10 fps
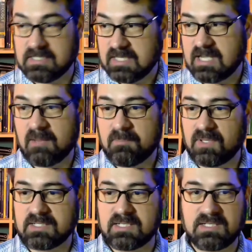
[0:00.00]
as
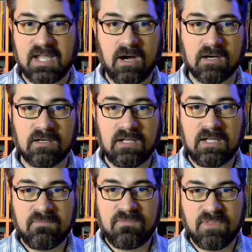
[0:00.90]
complex as they are,
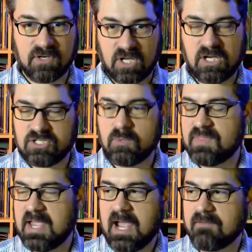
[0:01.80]
they're going to do
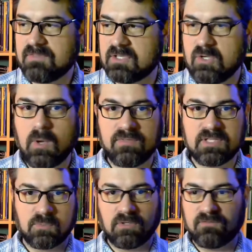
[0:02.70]
what they have to do on
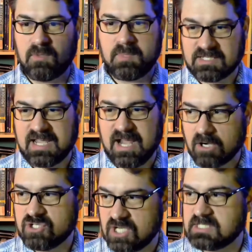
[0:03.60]
this worldview because they
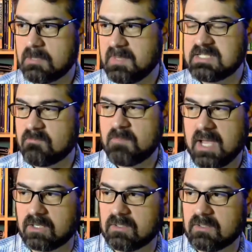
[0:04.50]
are just a piece of
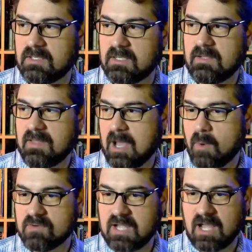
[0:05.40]
matter.
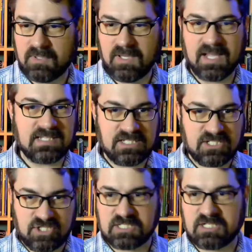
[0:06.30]
However complex, it's
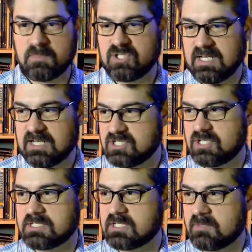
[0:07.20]
just a machine, it's
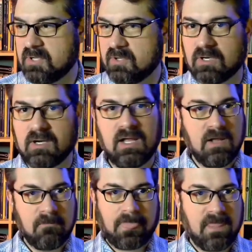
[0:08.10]
just a computer.
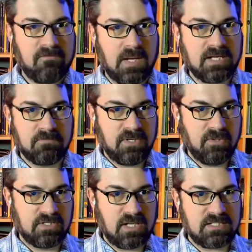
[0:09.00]
If my
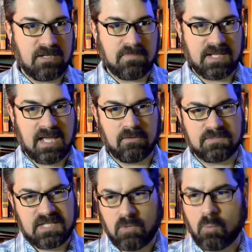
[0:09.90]
computer does something, I
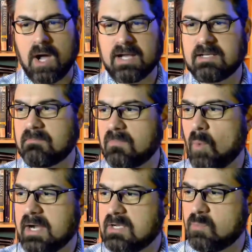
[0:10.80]
don't say, well, why did
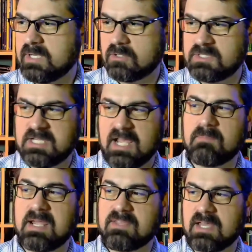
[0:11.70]
Windows 10
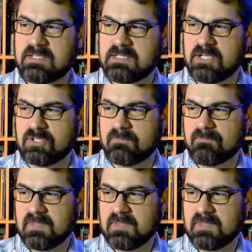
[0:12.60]
make that decision?